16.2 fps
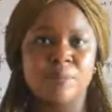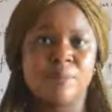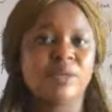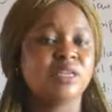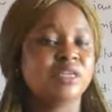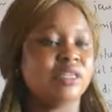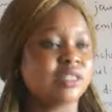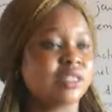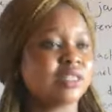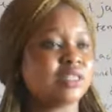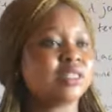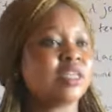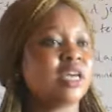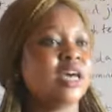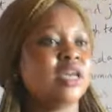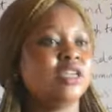Many
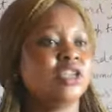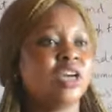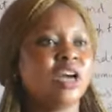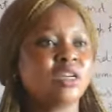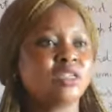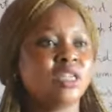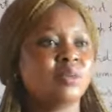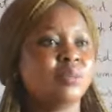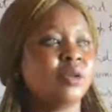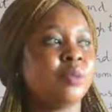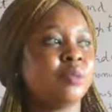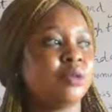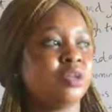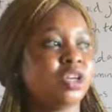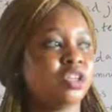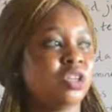diseases, the
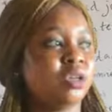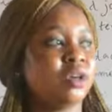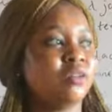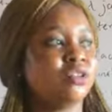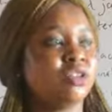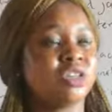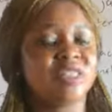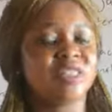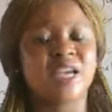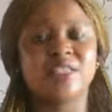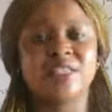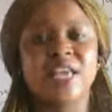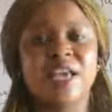production of drugs has